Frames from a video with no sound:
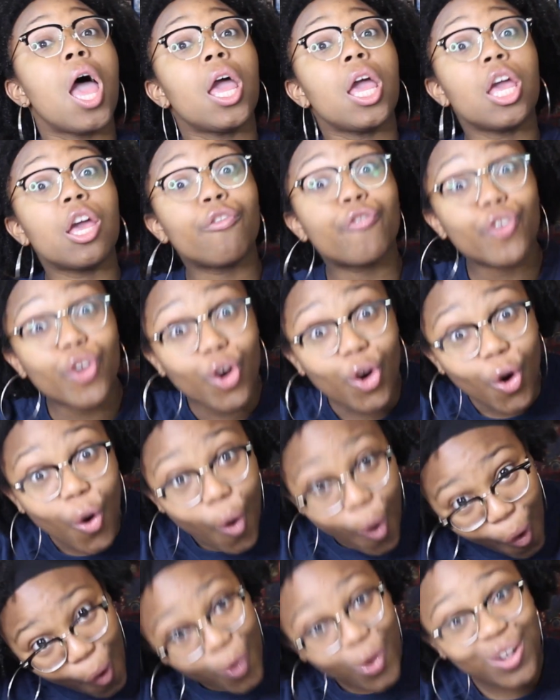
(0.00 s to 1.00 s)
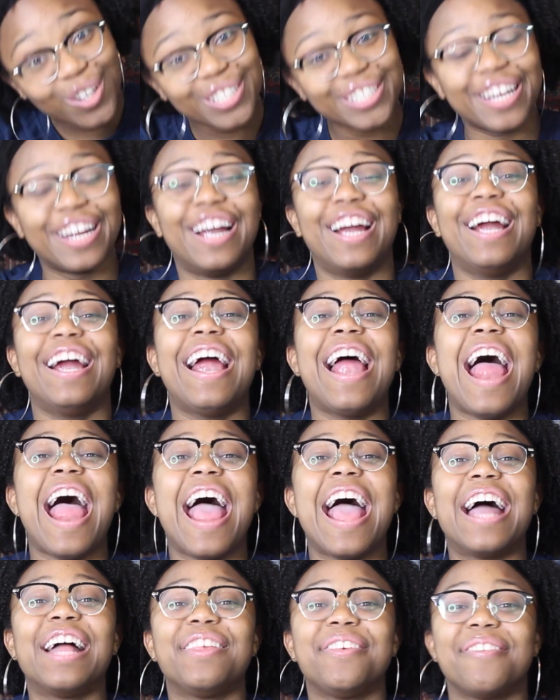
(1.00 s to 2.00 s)
if you're older
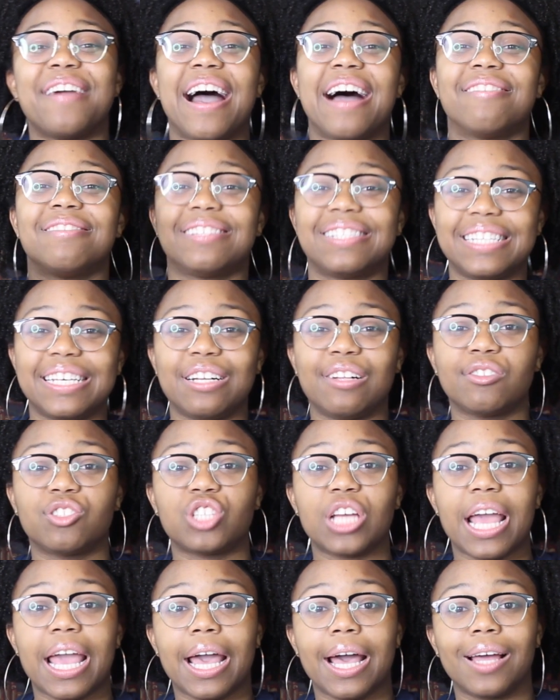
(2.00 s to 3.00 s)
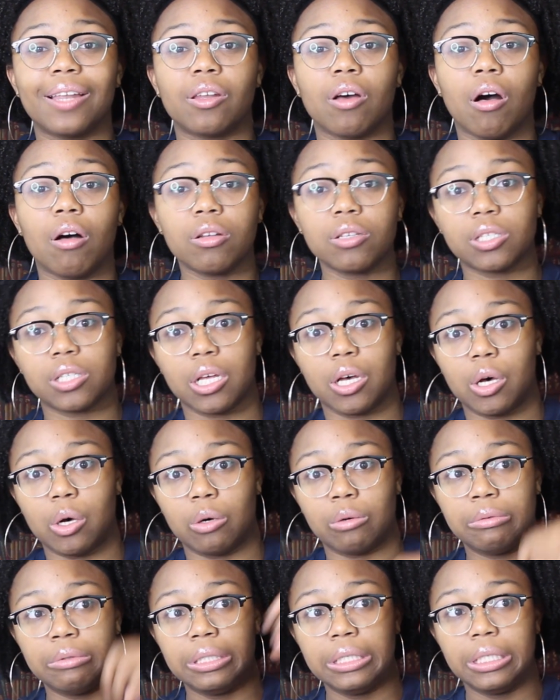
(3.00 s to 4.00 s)
and you have zilch and
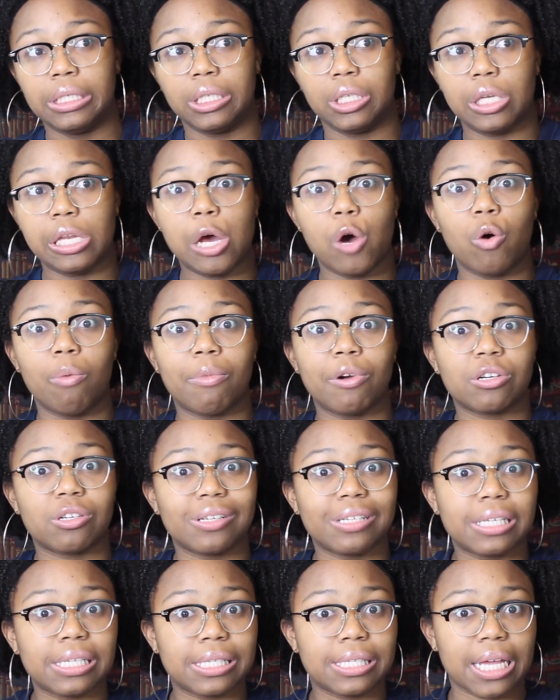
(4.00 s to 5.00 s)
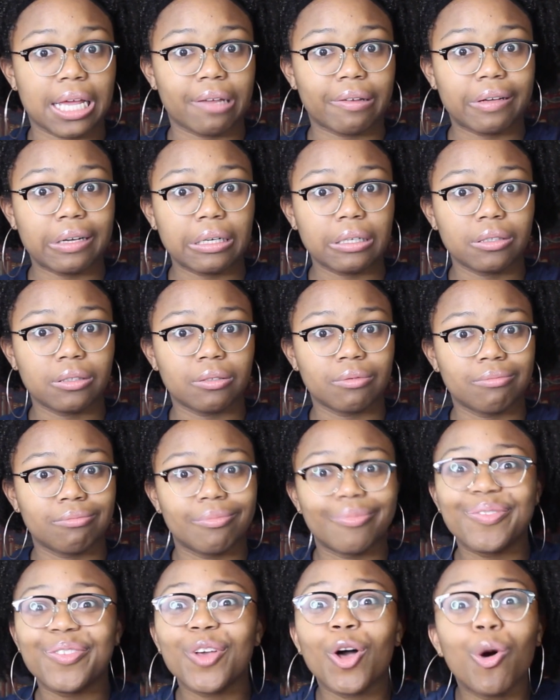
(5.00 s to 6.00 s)
also no emergency savings,
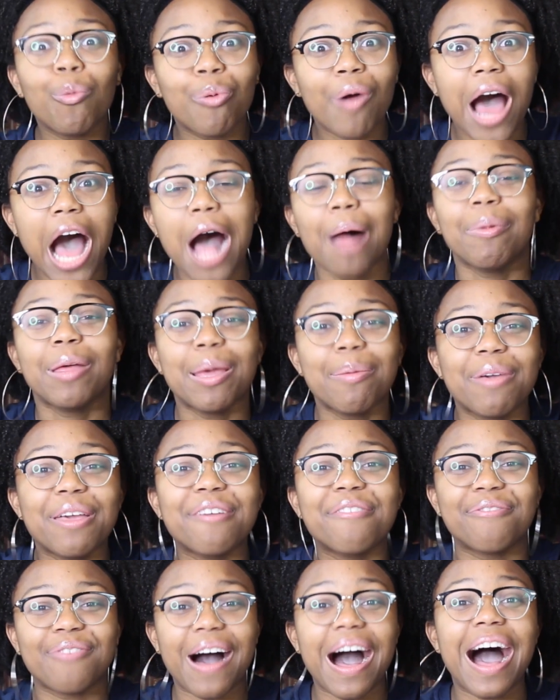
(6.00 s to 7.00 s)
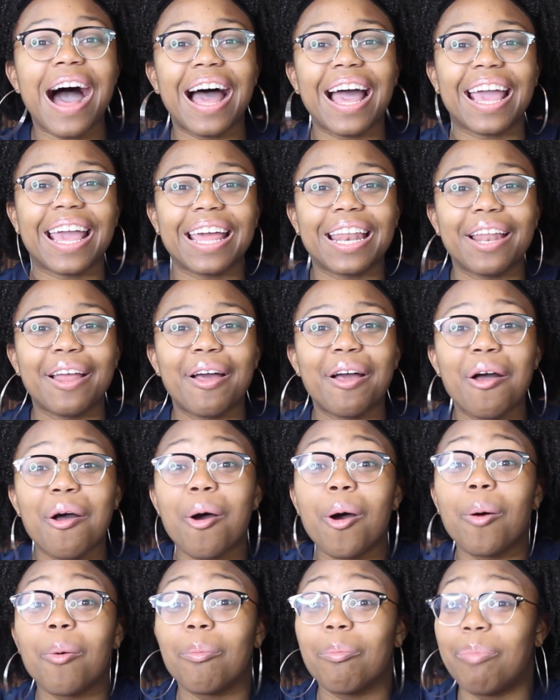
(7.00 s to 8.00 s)
you'll probably be fine,
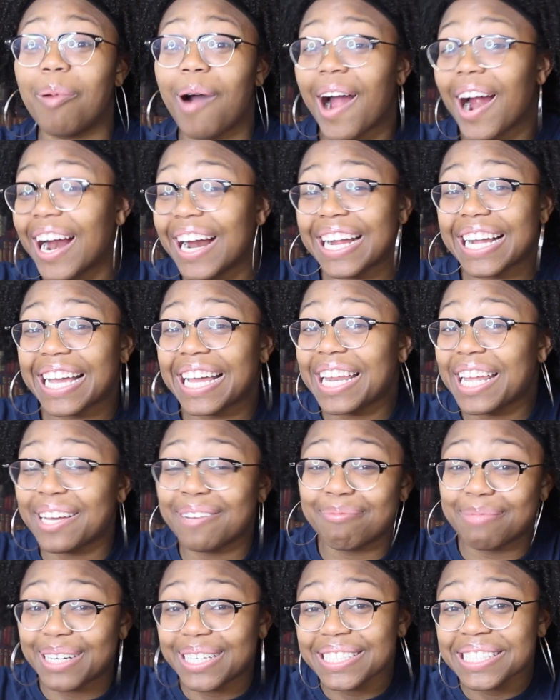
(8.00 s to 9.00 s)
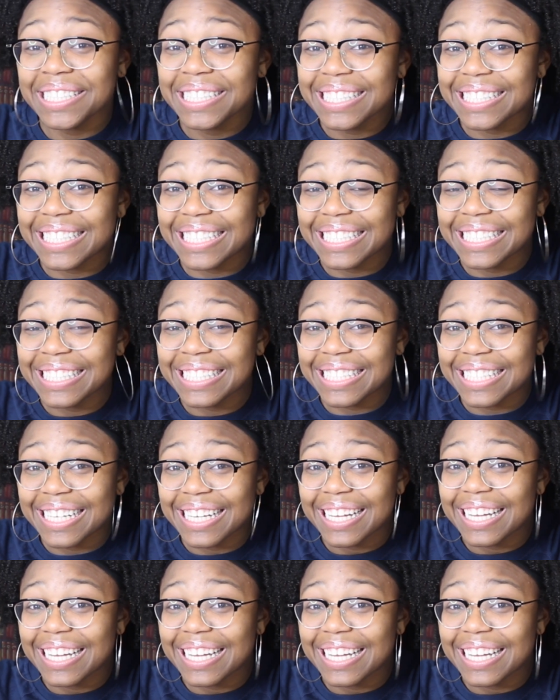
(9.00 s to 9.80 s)
barring any emergencies.